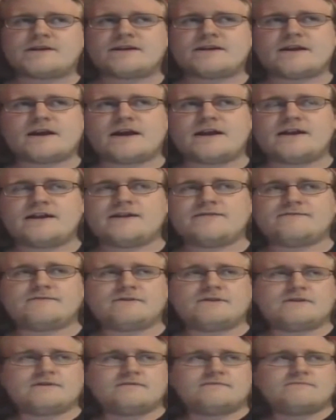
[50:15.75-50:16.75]
and I didn't
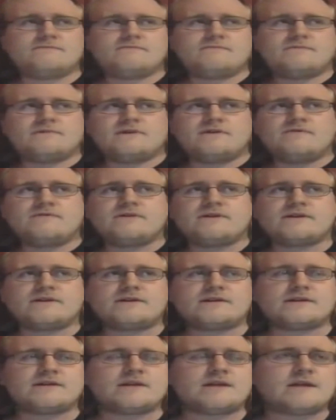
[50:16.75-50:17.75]
even know
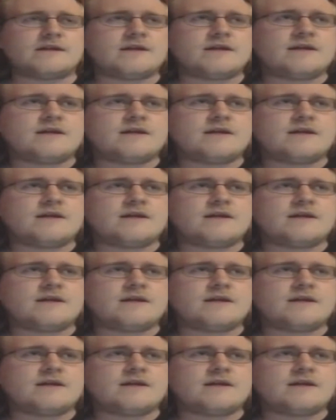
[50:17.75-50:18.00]
this